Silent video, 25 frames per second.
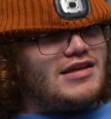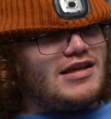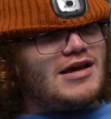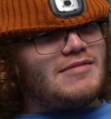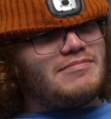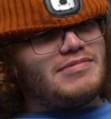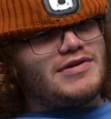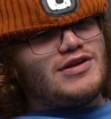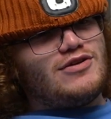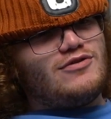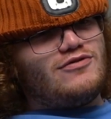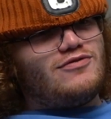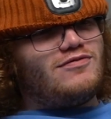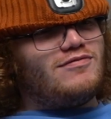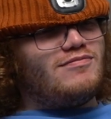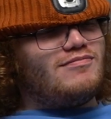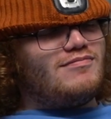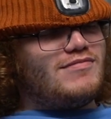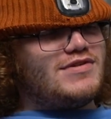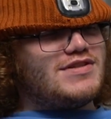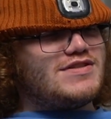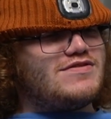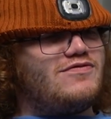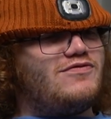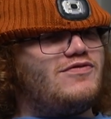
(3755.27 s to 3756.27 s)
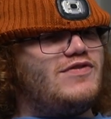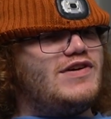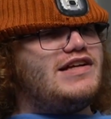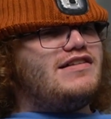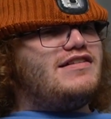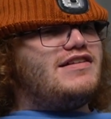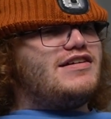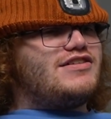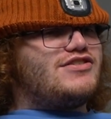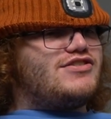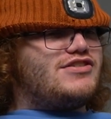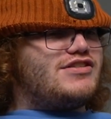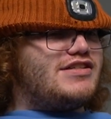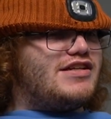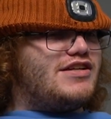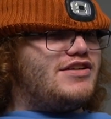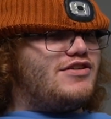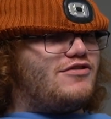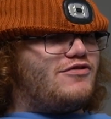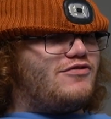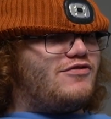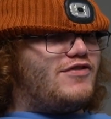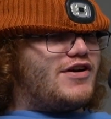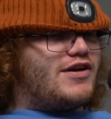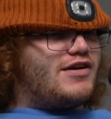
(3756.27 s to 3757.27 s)
Yeah, but you must feel it just
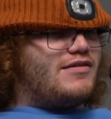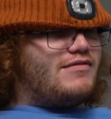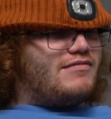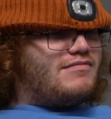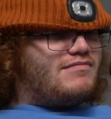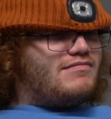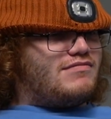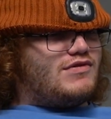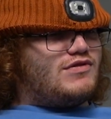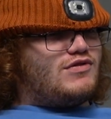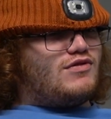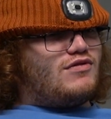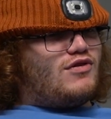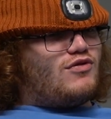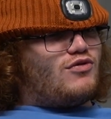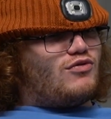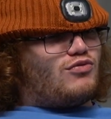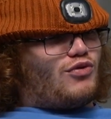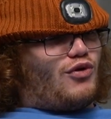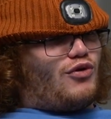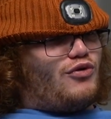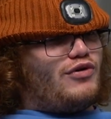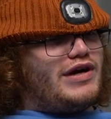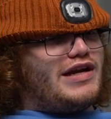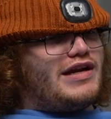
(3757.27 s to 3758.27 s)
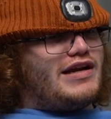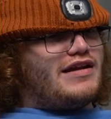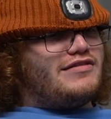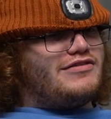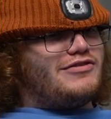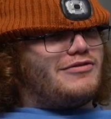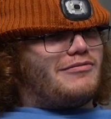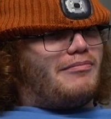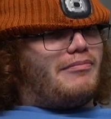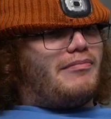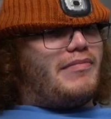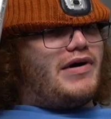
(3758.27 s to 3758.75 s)
in your fucking groin and your